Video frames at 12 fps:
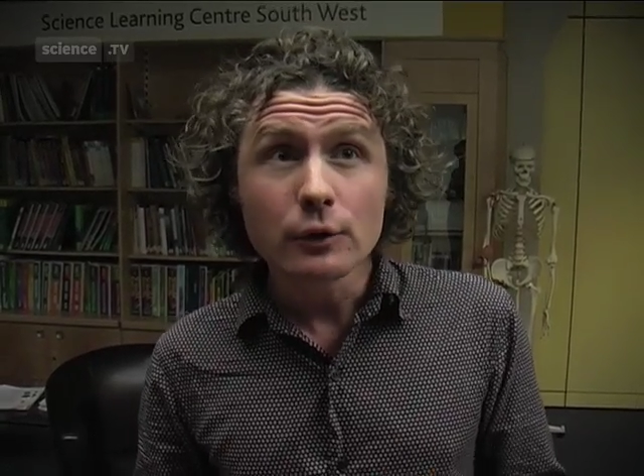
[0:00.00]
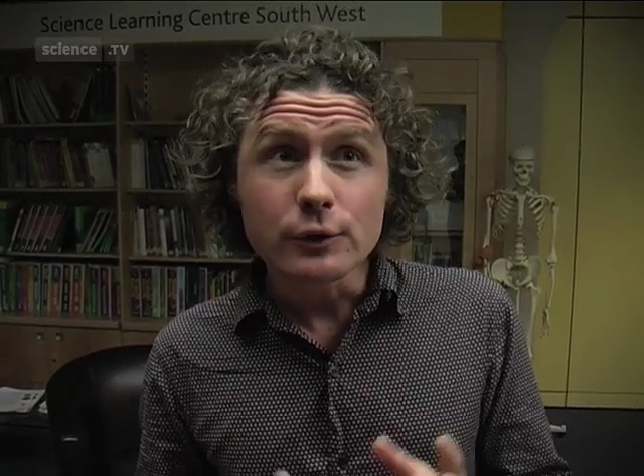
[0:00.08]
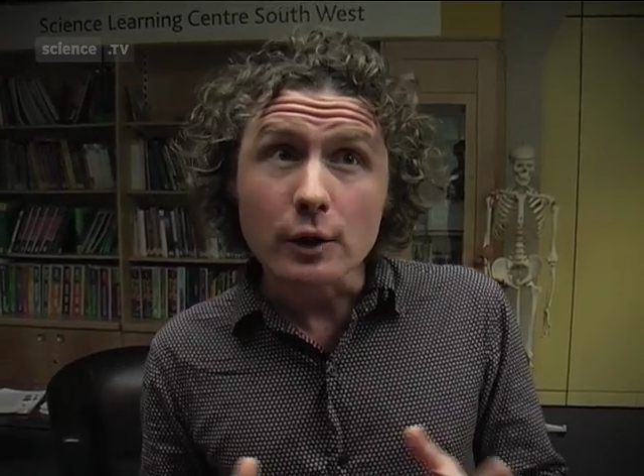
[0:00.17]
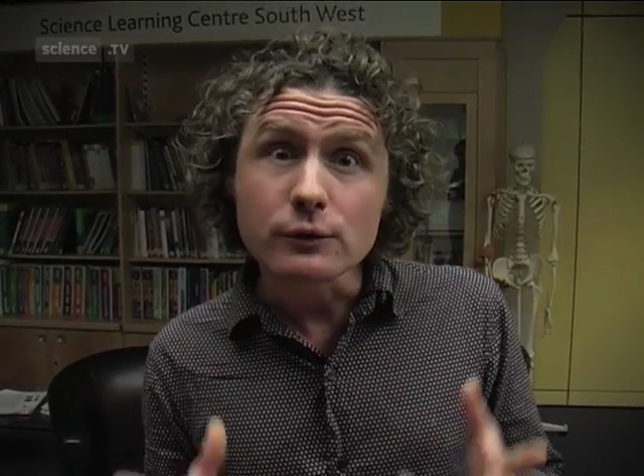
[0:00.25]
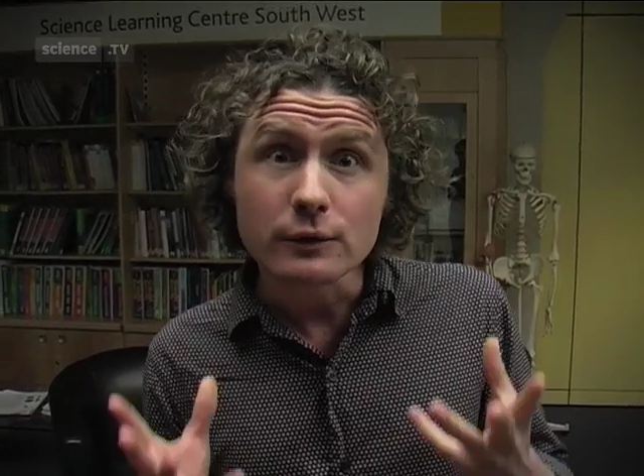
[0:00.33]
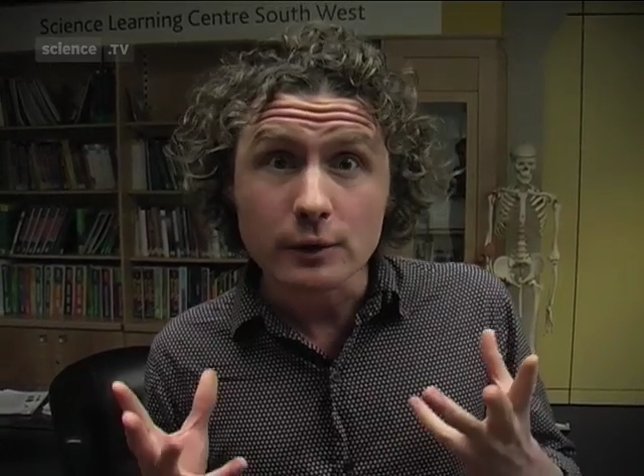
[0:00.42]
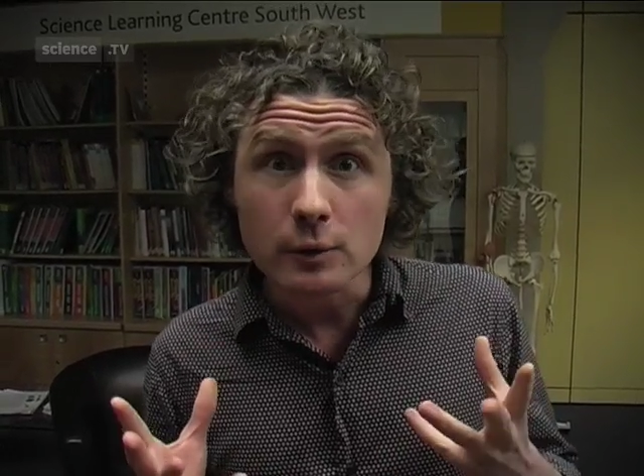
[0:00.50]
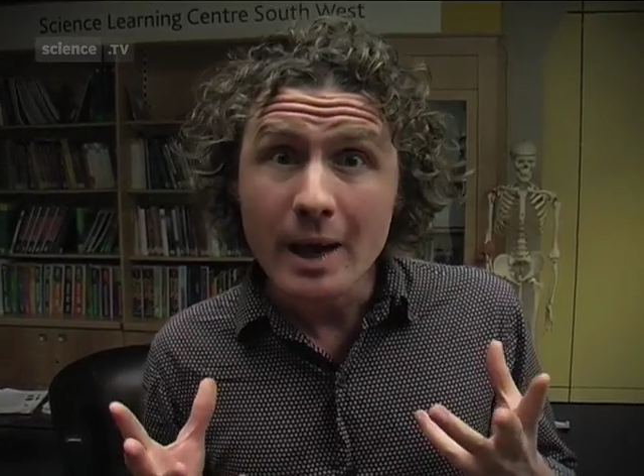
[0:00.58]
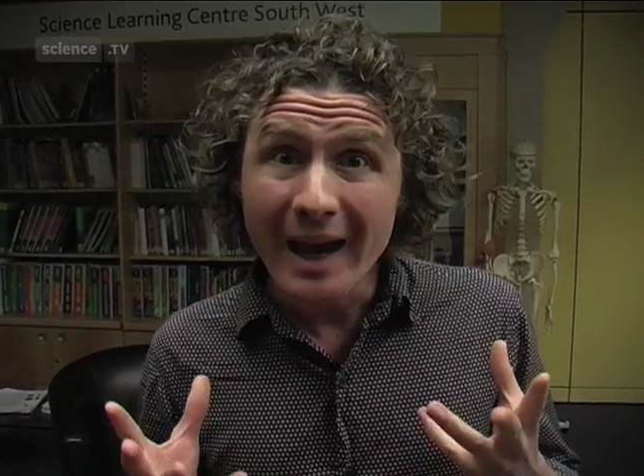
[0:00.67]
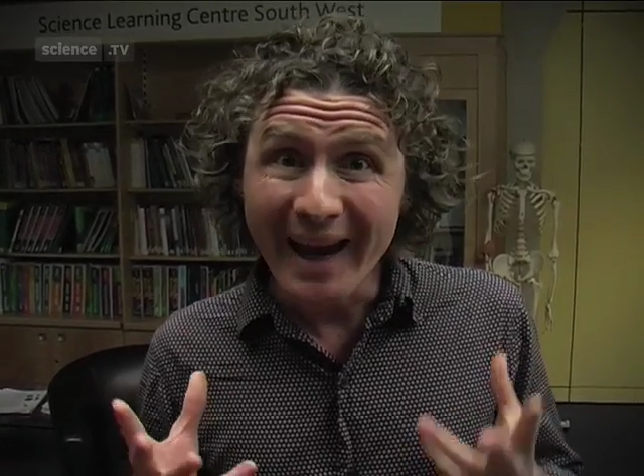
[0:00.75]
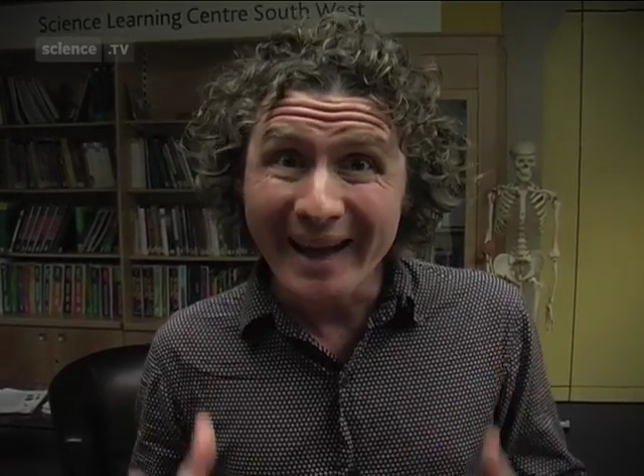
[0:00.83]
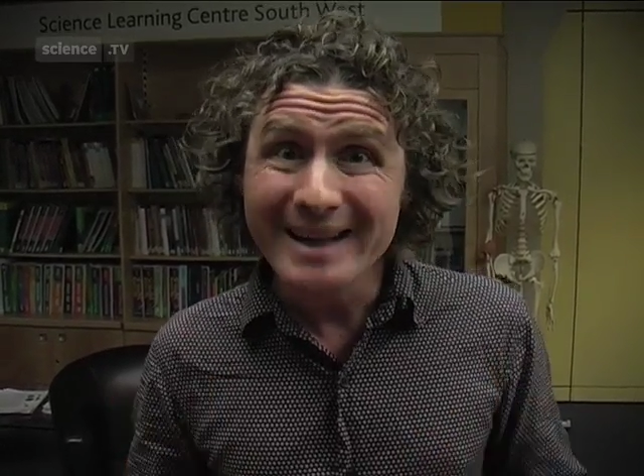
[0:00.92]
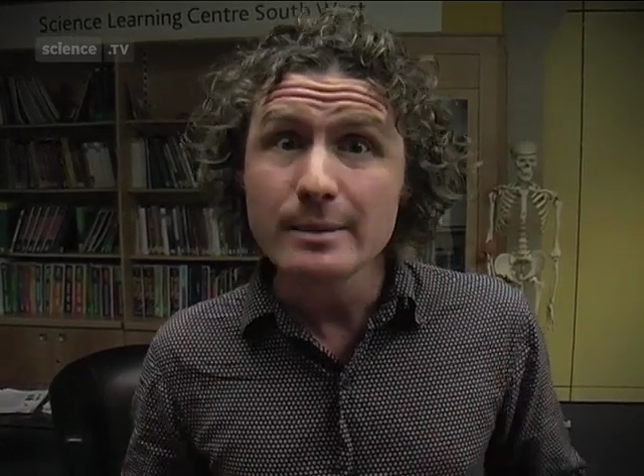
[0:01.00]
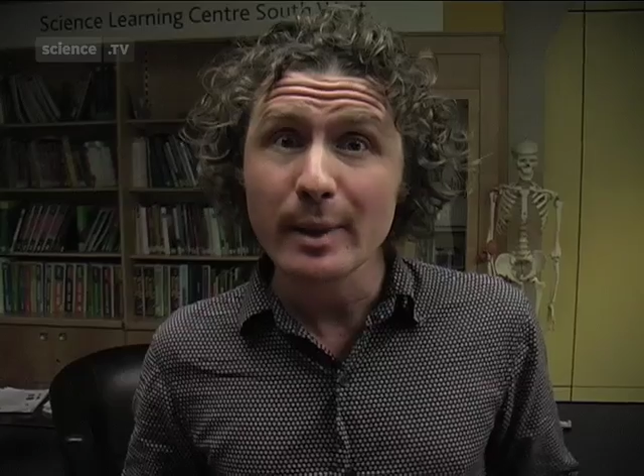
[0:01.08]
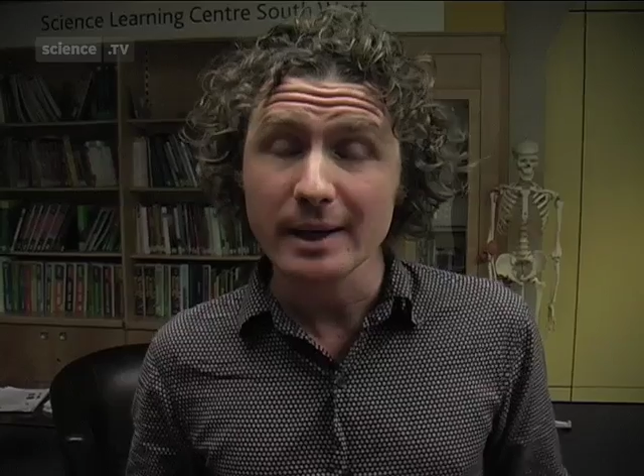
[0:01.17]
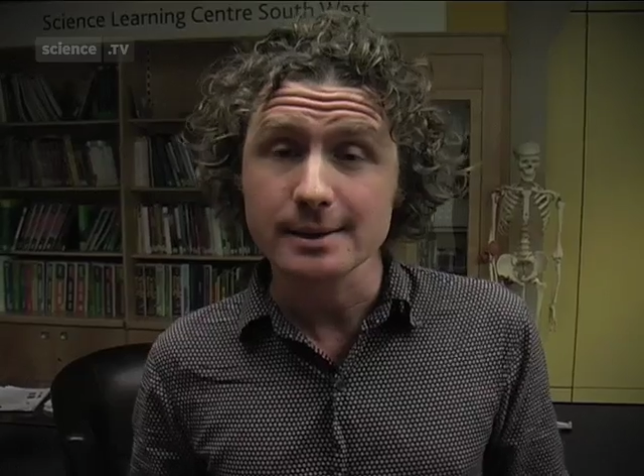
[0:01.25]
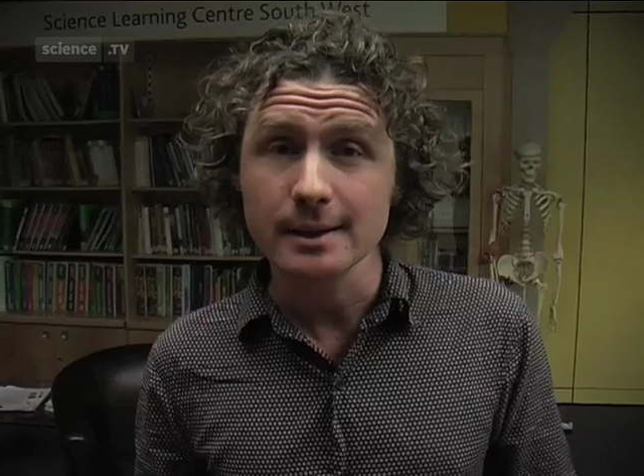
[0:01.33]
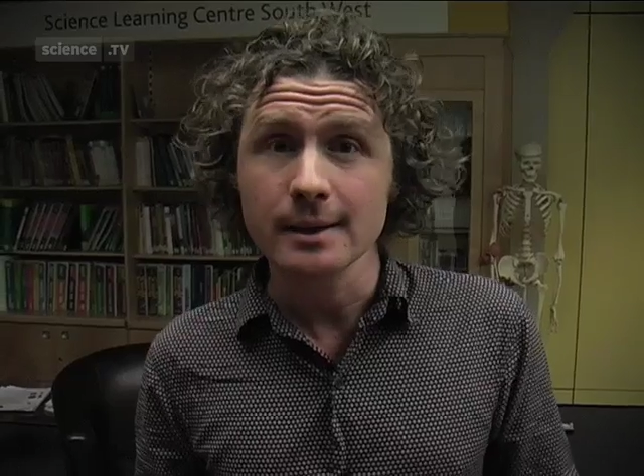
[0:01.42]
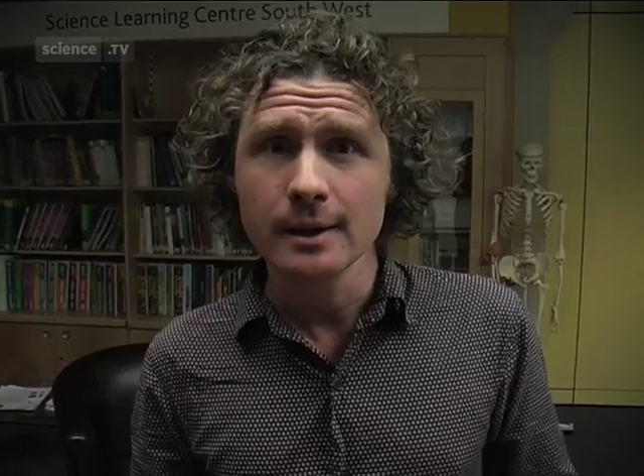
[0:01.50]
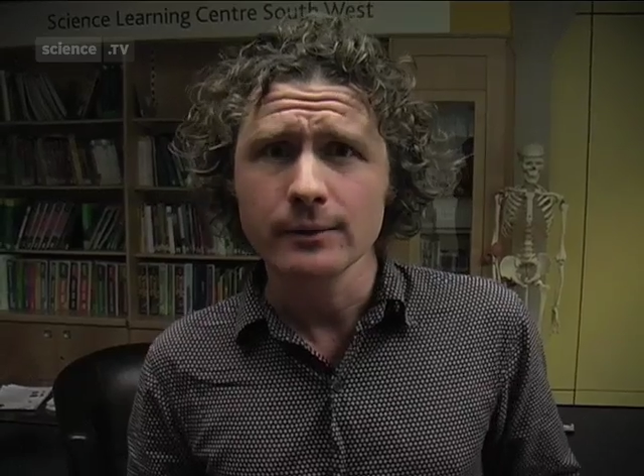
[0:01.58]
don't do any better